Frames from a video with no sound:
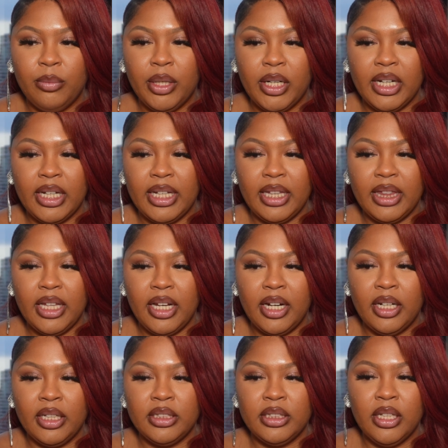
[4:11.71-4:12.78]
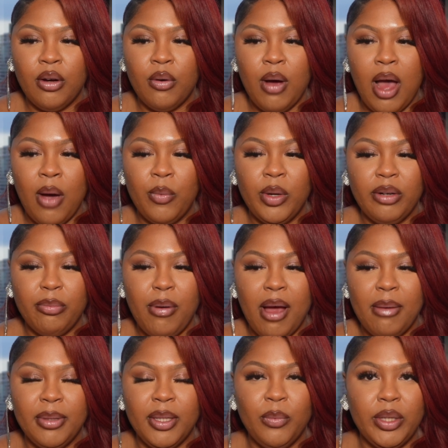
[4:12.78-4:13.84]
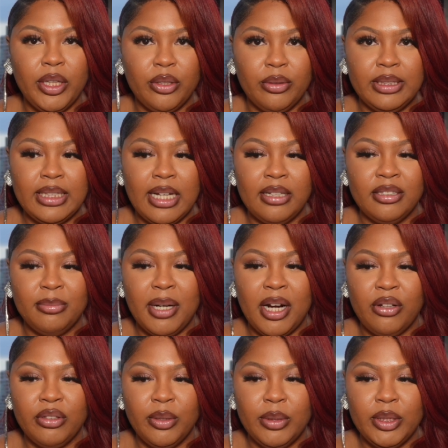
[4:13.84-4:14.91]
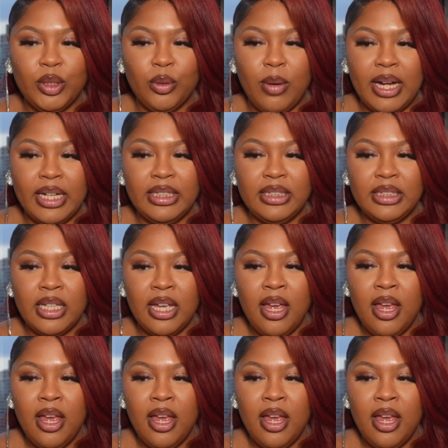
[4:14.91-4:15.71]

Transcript: We're going to get there, so I would have probably went 3 times, but I only went twice.